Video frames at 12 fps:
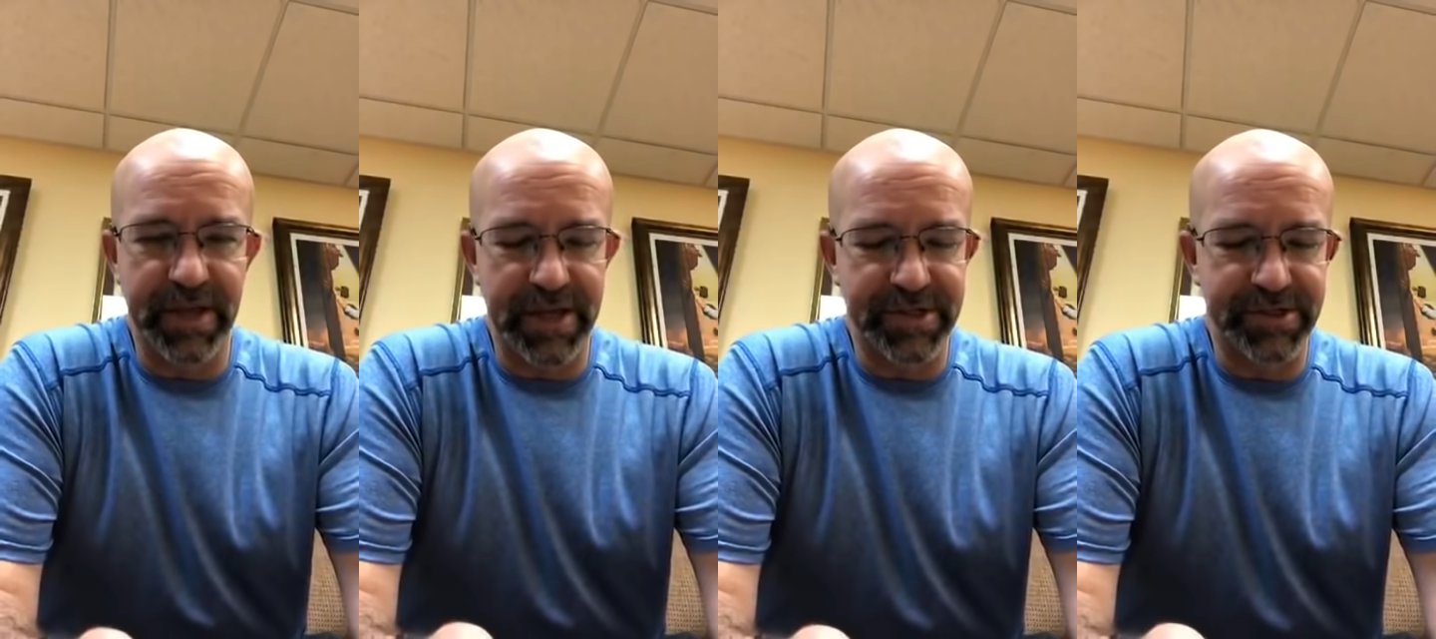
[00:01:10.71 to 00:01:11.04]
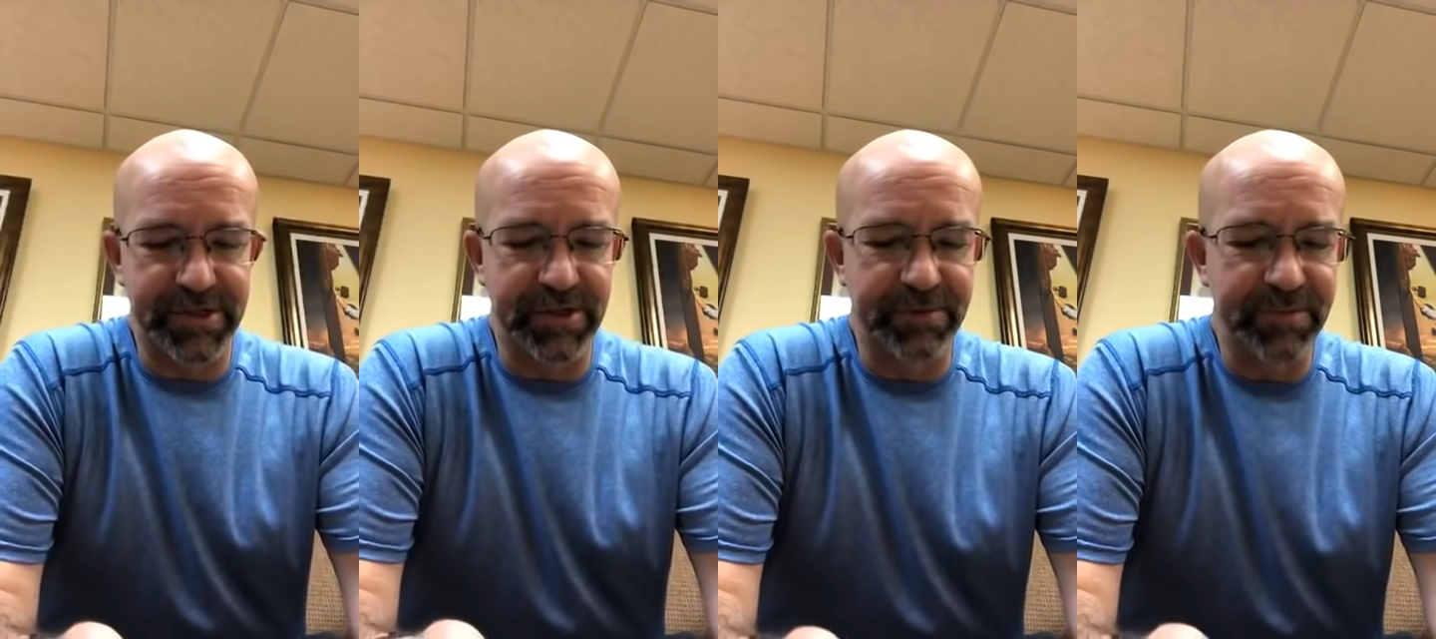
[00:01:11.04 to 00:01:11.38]

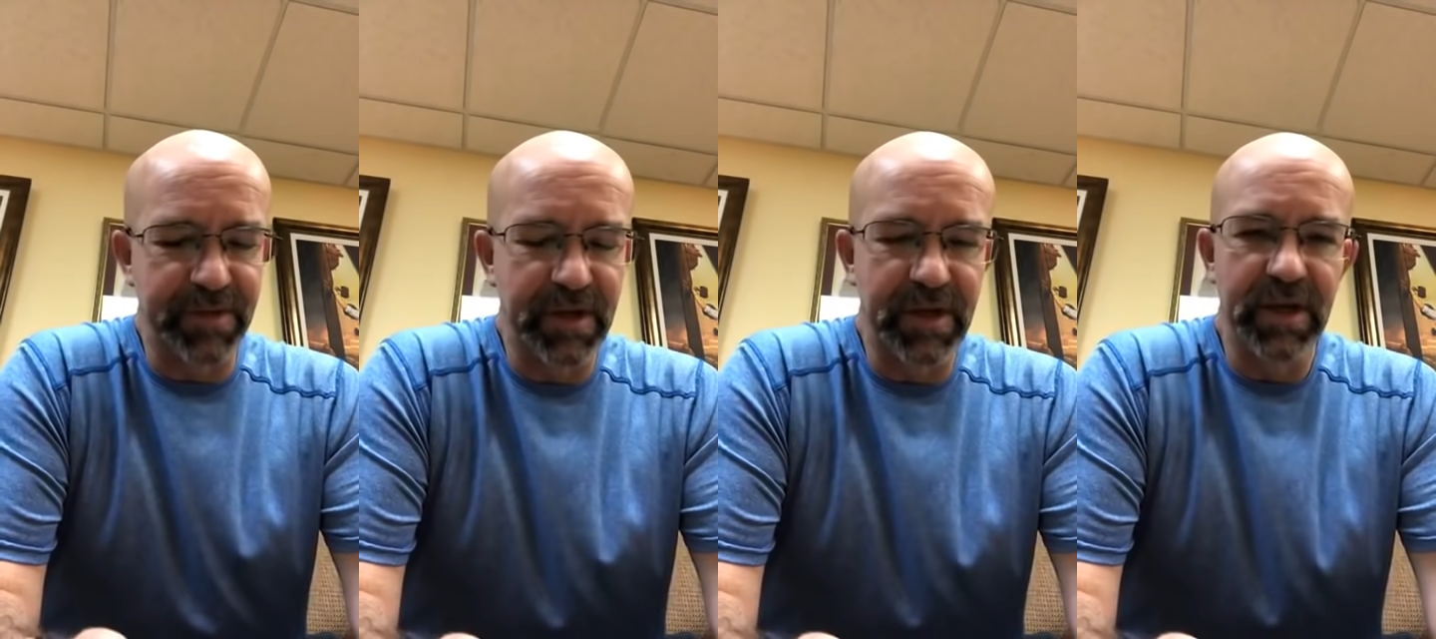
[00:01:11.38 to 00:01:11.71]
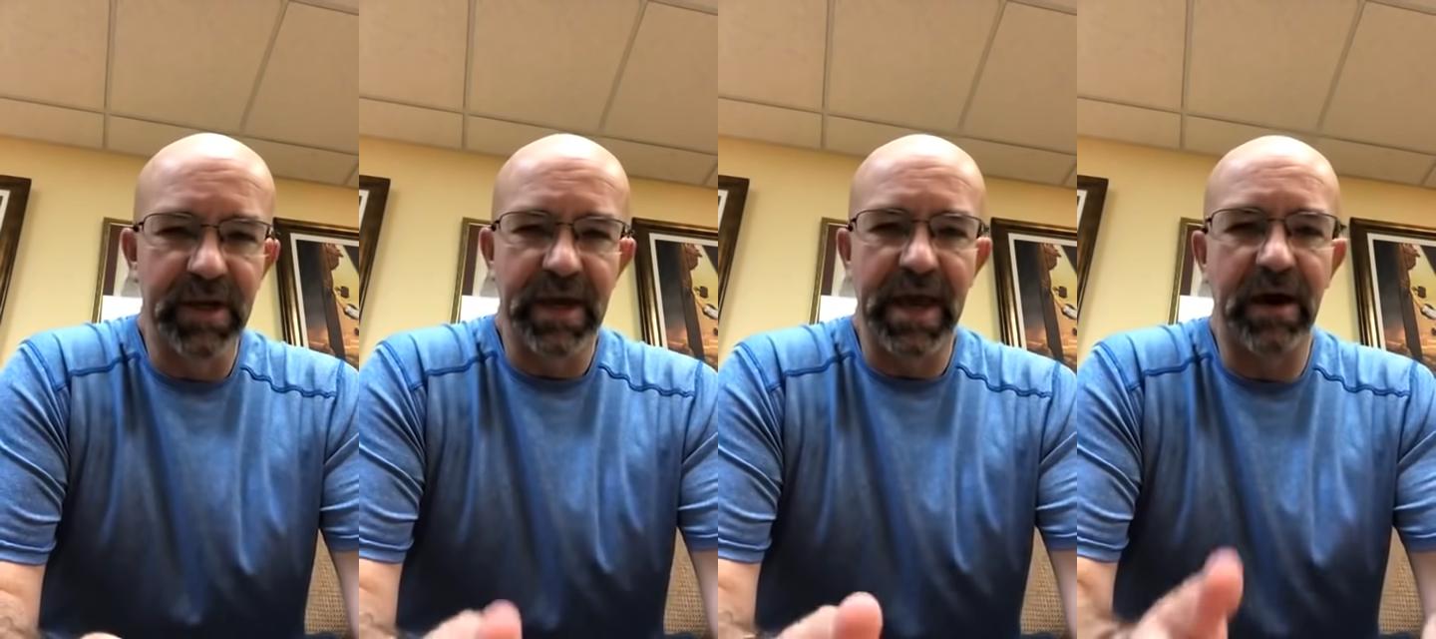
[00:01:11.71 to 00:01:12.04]
last year.
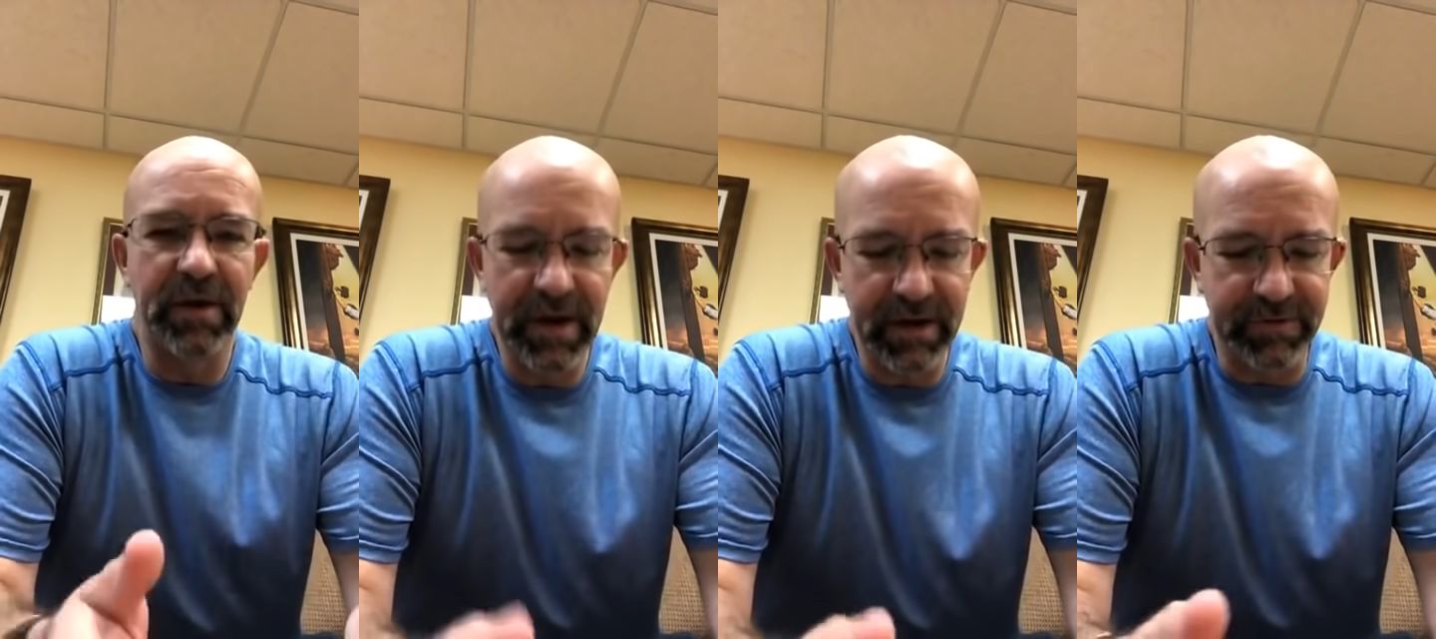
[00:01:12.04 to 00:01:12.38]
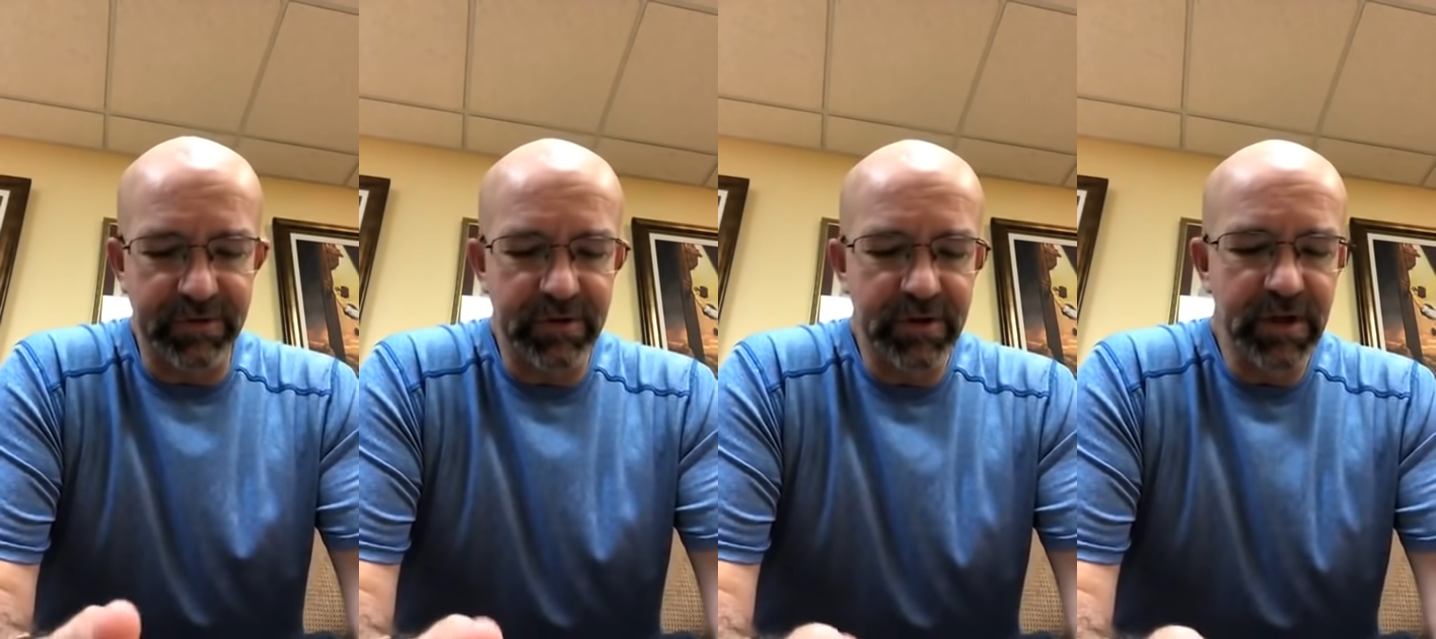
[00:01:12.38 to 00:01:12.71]

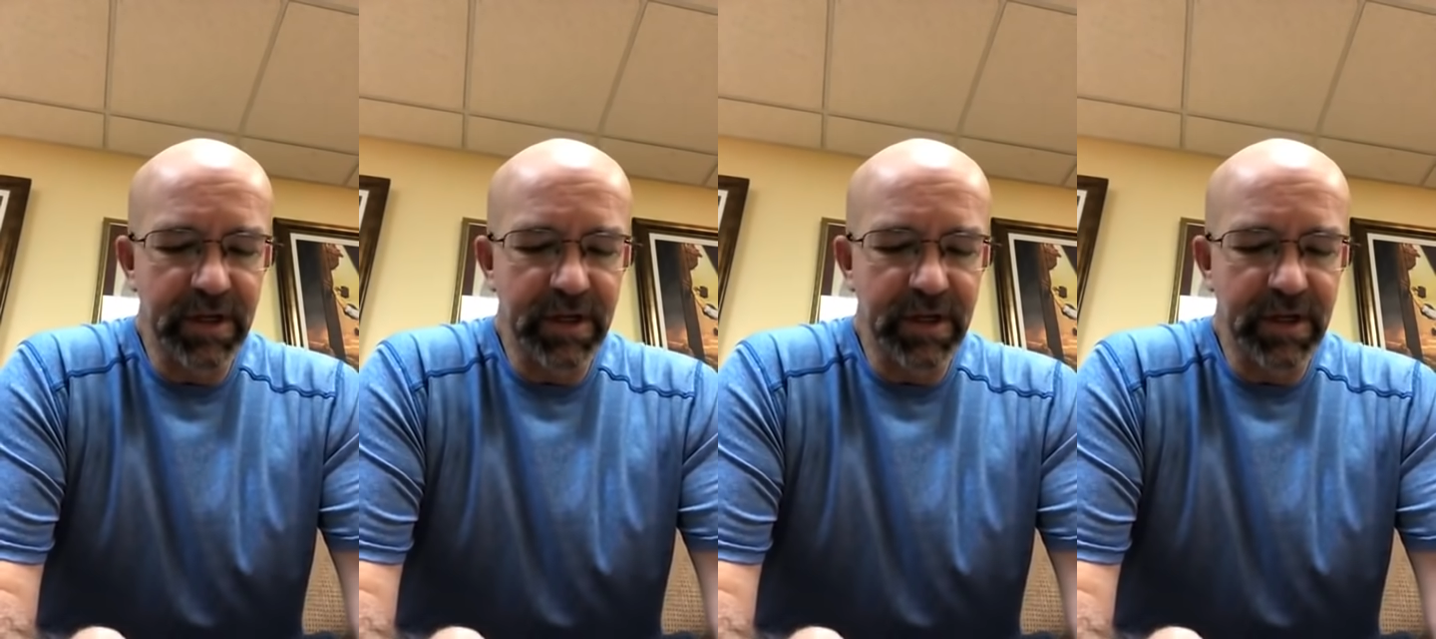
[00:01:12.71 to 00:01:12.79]
However,